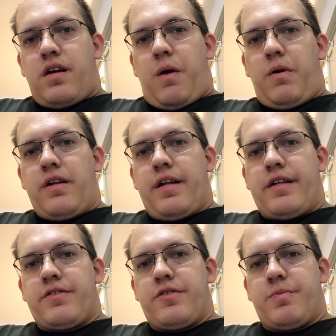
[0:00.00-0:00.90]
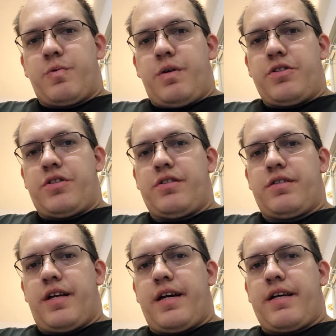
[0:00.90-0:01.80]
I wanted to answer some questions
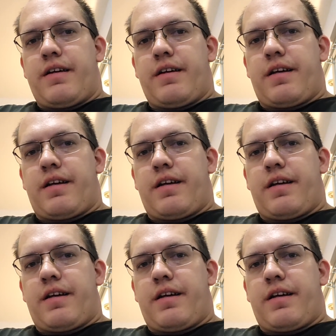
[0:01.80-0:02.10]
that I